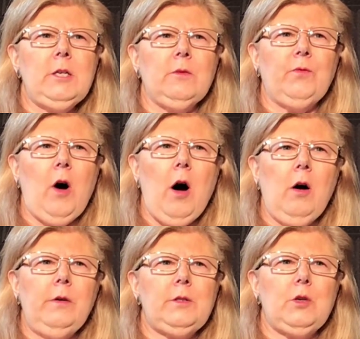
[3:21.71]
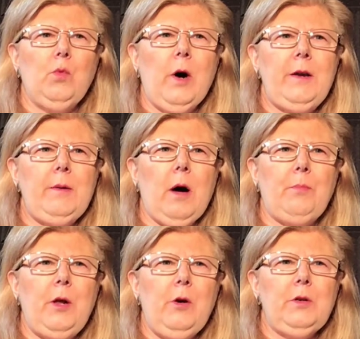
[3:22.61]
to fall to what
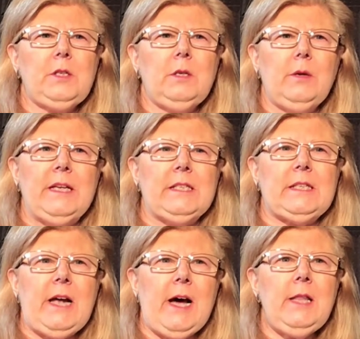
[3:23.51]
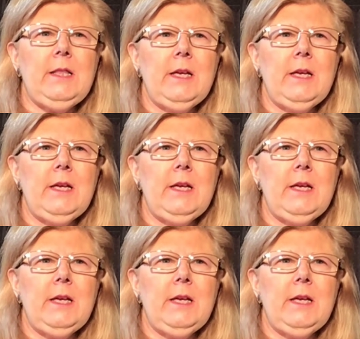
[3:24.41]
appears to his death?